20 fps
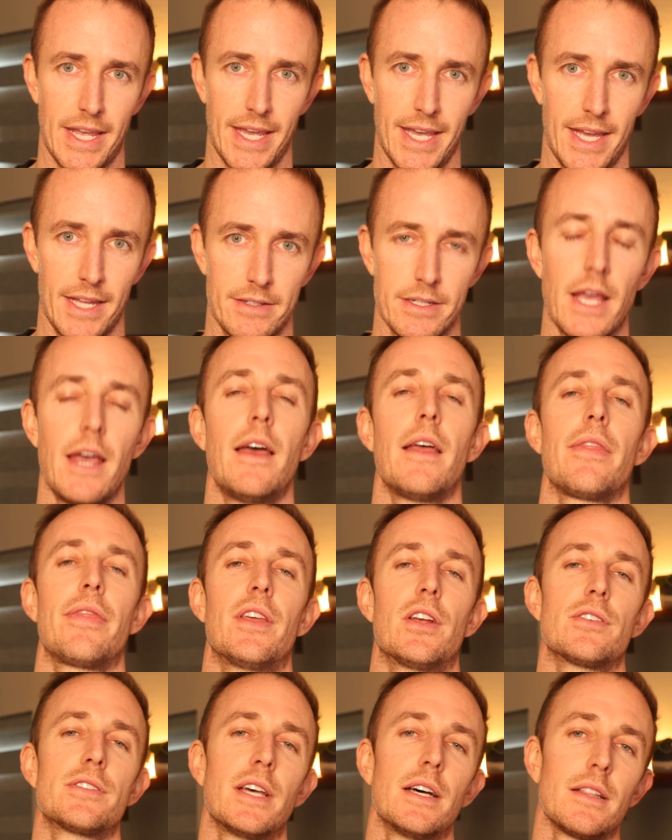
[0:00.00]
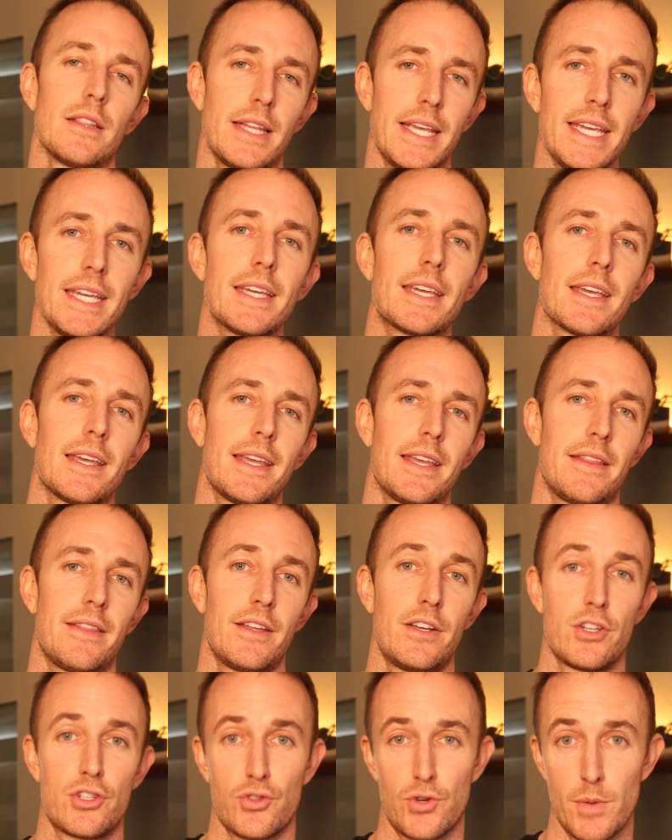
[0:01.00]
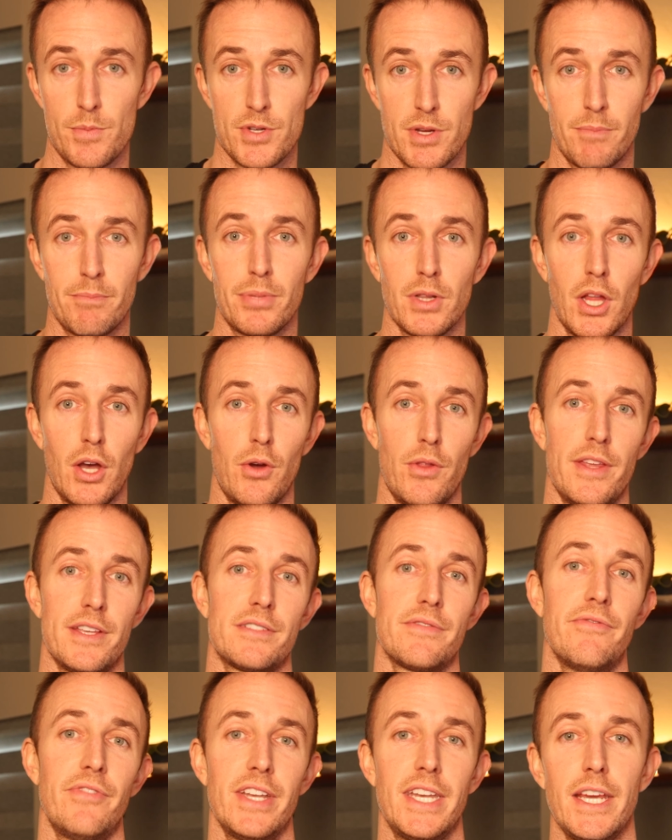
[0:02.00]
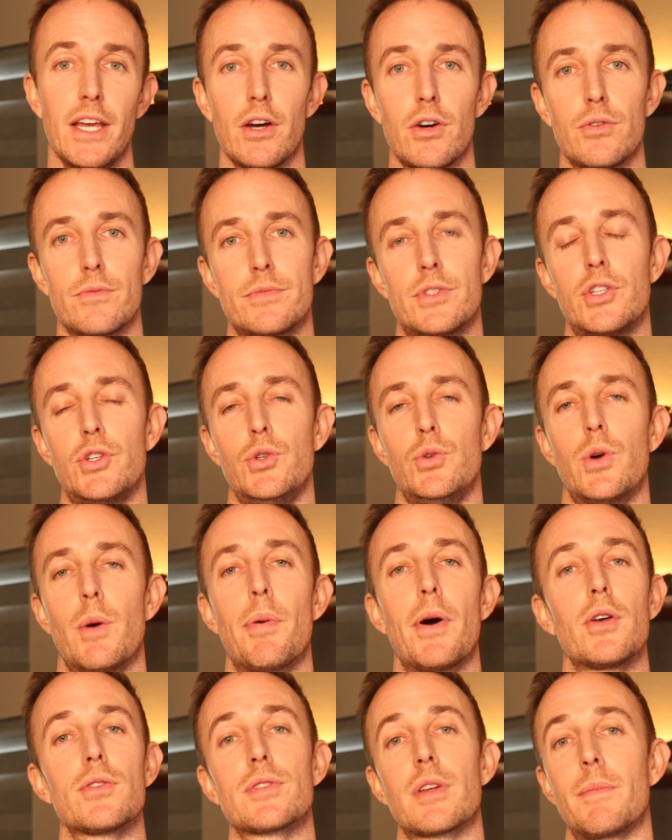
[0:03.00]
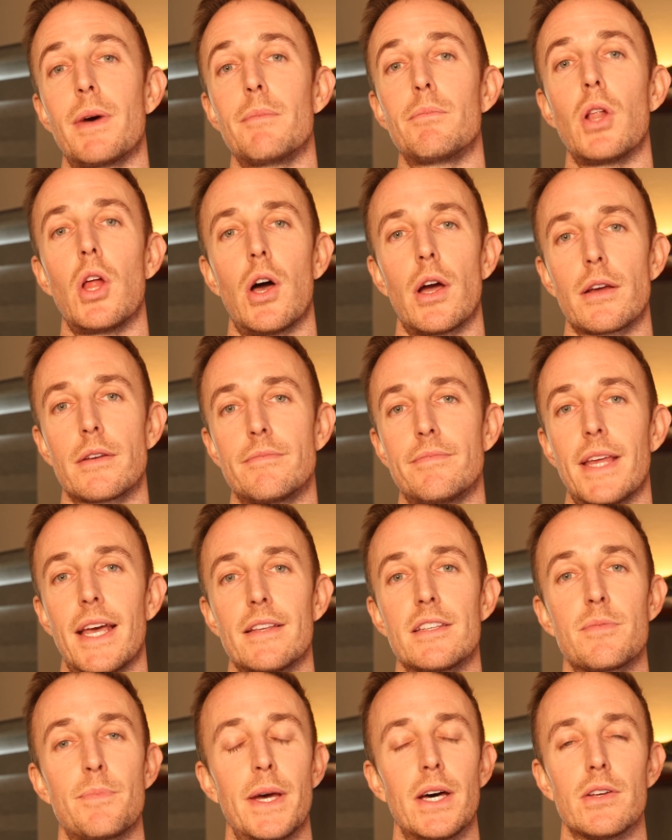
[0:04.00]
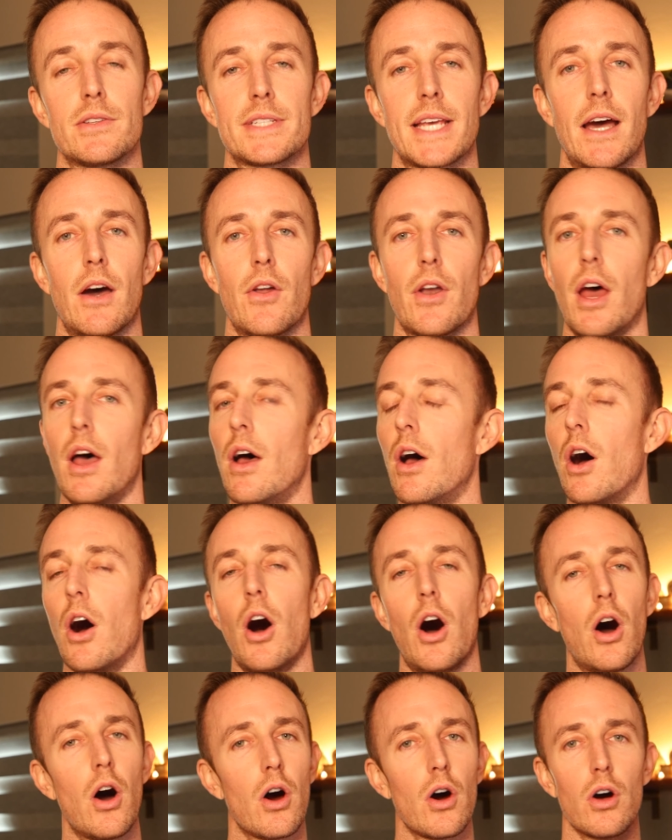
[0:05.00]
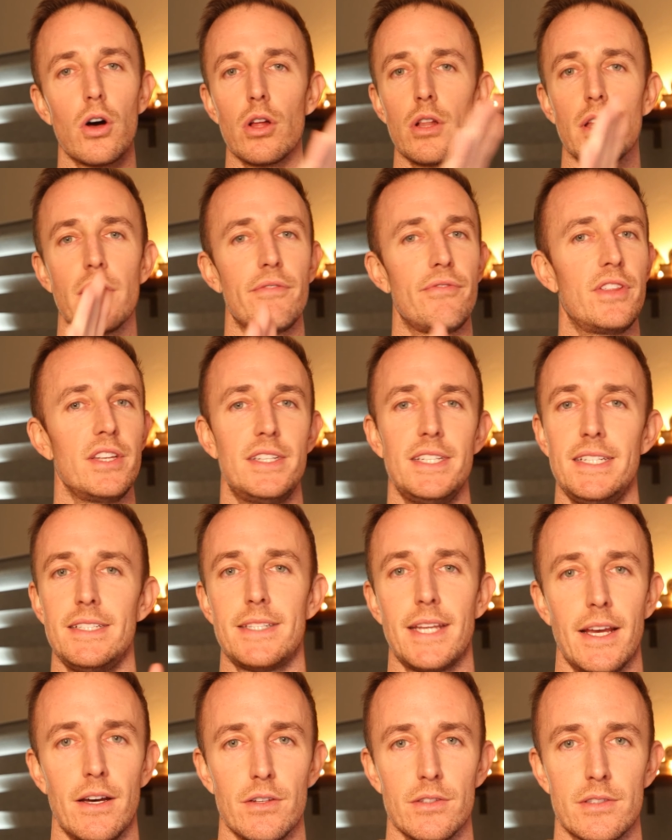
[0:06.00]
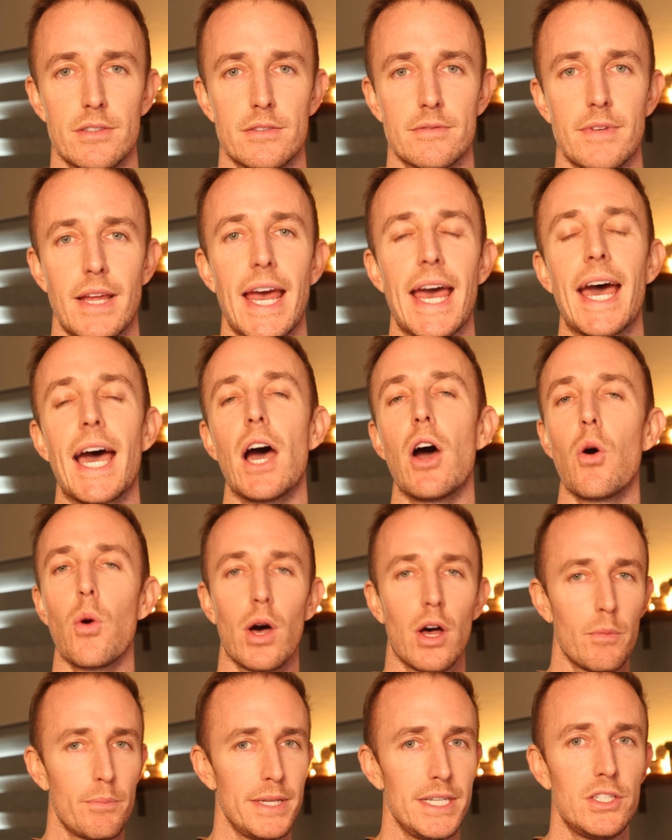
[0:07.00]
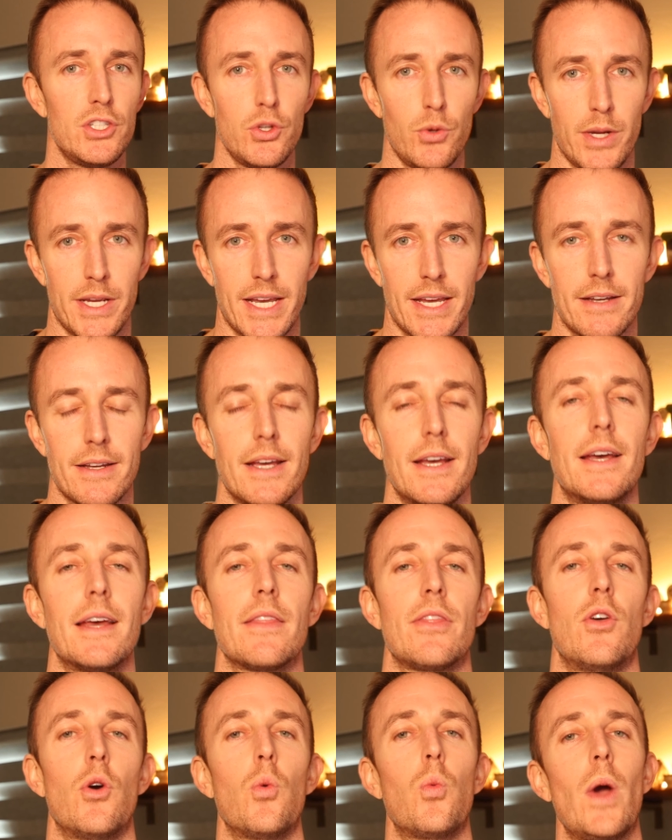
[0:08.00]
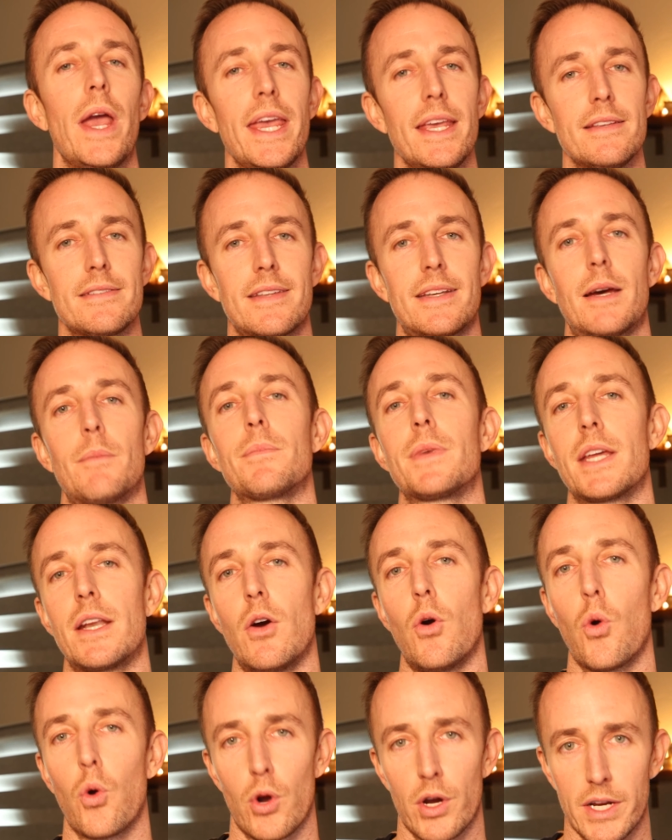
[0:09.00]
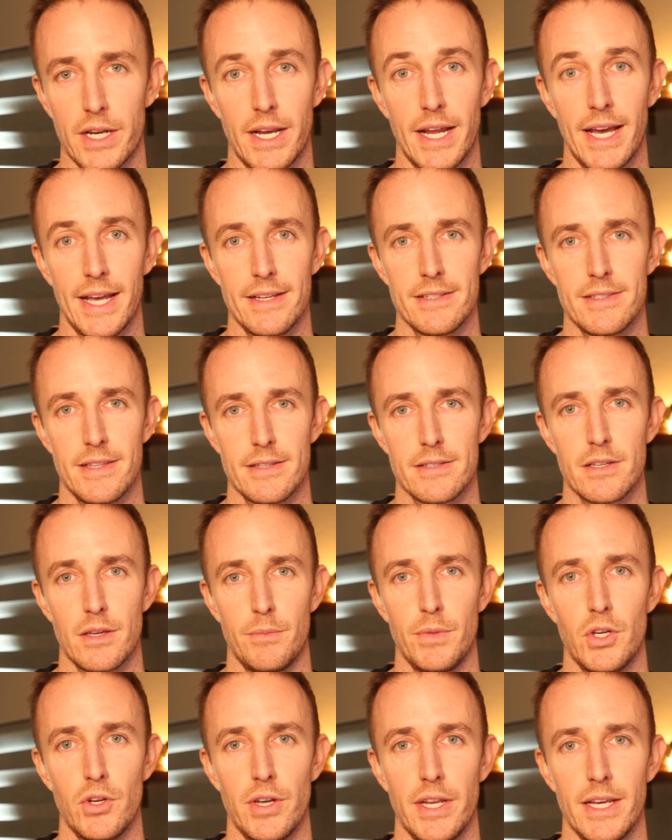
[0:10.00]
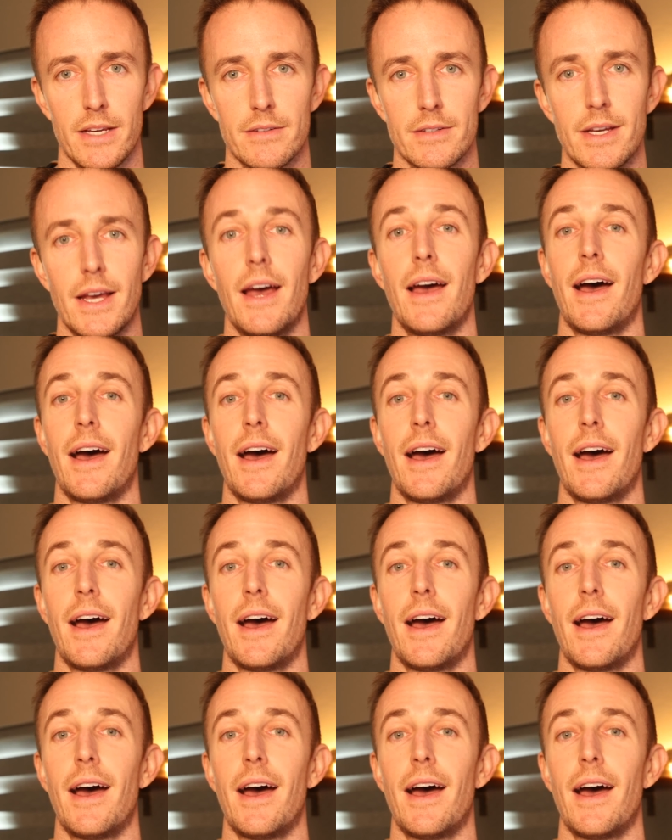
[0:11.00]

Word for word: And there's a link in the description below this video to a post on my blog that spells out all of the details, how I'll be doing it, the ways that I'm gonna organize this community.